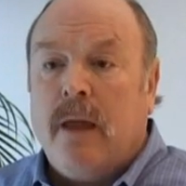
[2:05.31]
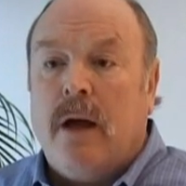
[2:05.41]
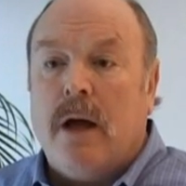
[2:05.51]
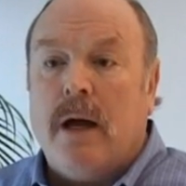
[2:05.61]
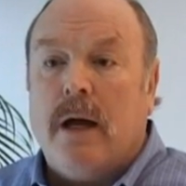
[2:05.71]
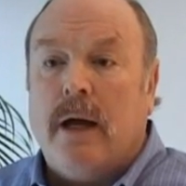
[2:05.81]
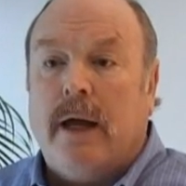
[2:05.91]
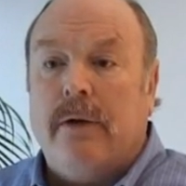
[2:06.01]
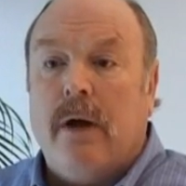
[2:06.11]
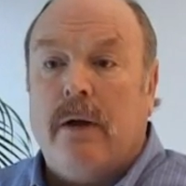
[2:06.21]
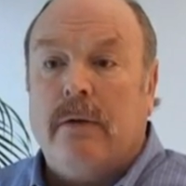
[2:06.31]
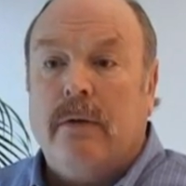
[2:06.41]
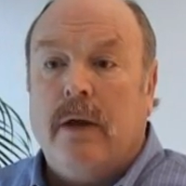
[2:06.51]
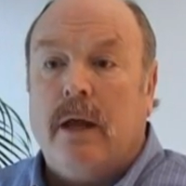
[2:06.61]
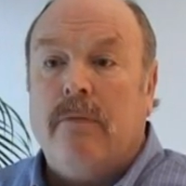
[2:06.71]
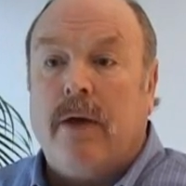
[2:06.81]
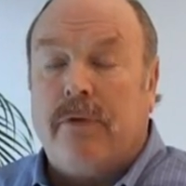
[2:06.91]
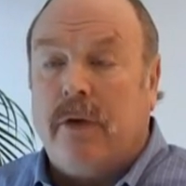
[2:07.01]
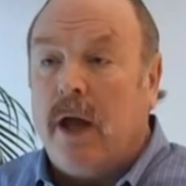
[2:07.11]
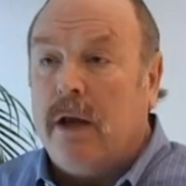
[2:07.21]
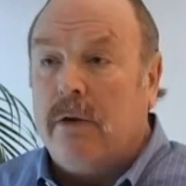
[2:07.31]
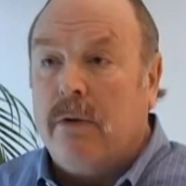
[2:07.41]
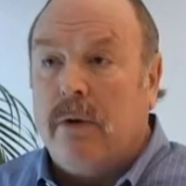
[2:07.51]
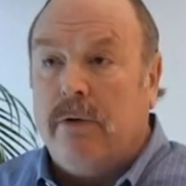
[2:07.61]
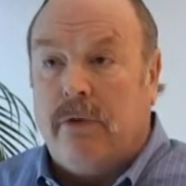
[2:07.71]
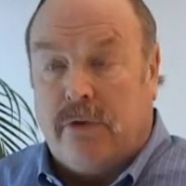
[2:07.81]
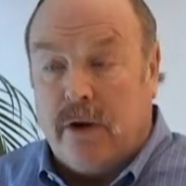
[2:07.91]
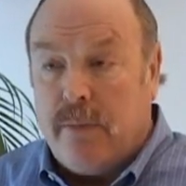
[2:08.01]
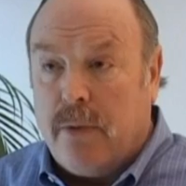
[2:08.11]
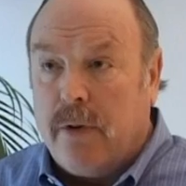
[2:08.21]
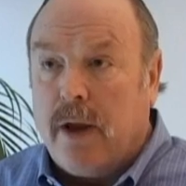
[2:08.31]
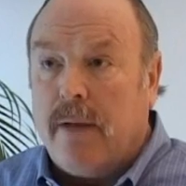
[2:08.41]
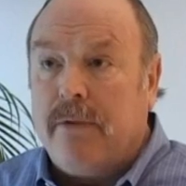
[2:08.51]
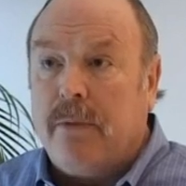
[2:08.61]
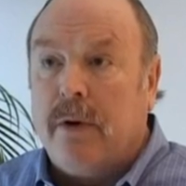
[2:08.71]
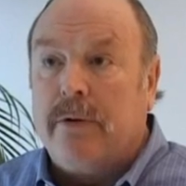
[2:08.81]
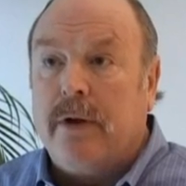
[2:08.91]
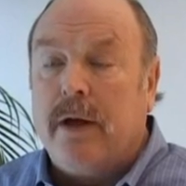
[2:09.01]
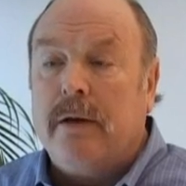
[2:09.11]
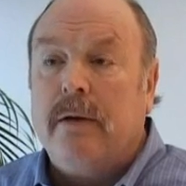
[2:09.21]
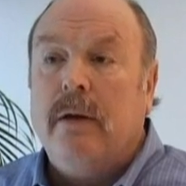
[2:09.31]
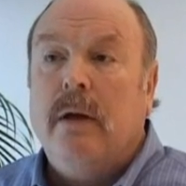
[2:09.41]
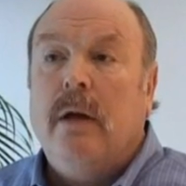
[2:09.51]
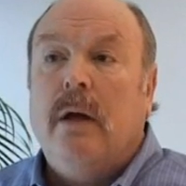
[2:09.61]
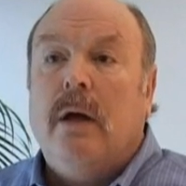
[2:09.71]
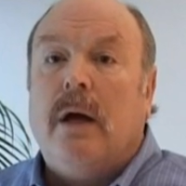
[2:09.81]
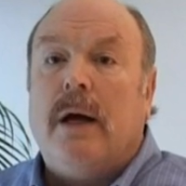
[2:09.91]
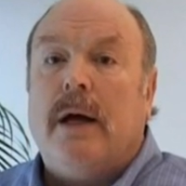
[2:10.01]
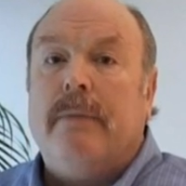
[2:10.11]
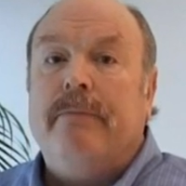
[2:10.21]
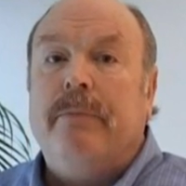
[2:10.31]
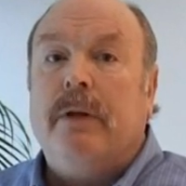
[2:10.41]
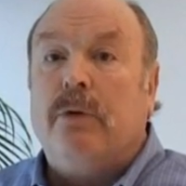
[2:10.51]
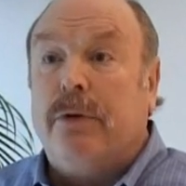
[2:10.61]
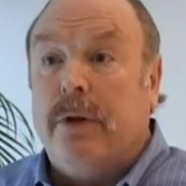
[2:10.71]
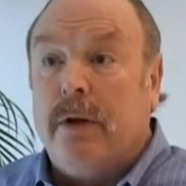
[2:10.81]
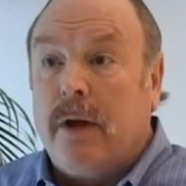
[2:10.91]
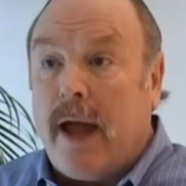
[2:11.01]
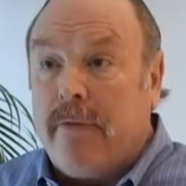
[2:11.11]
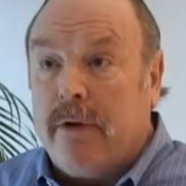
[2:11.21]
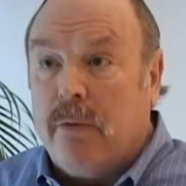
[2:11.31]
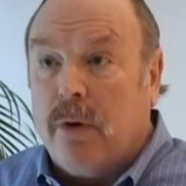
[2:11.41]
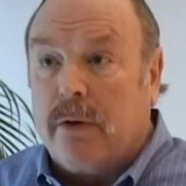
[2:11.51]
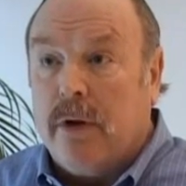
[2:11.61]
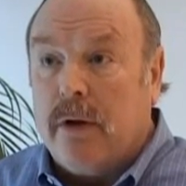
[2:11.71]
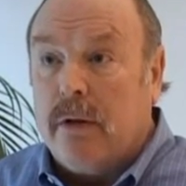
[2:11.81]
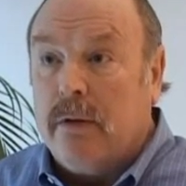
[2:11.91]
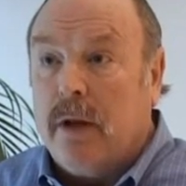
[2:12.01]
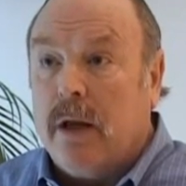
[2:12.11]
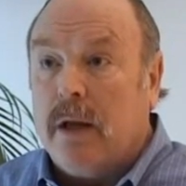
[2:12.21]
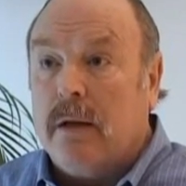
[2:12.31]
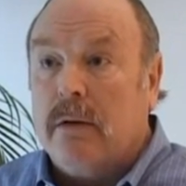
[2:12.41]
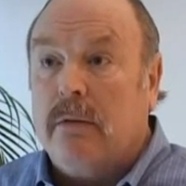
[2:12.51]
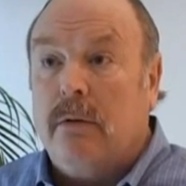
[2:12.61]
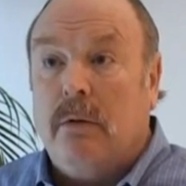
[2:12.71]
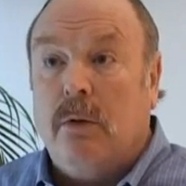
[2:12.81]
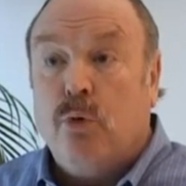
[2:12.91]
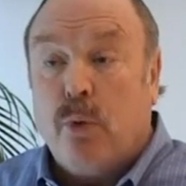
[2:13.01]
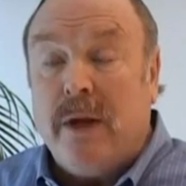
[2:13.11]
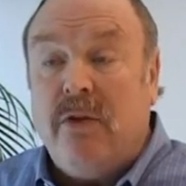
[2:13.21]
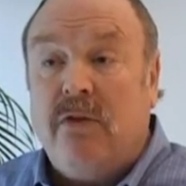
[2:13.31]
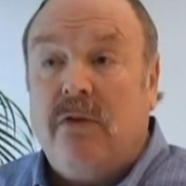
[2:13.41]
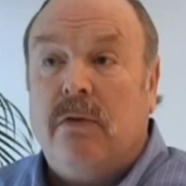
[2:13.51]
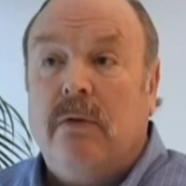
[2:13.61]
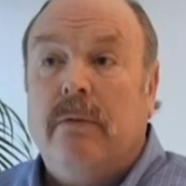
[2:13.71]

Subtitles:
I had gone and investigated going to Singapore to have the work done. Looked into having the work done in Greece.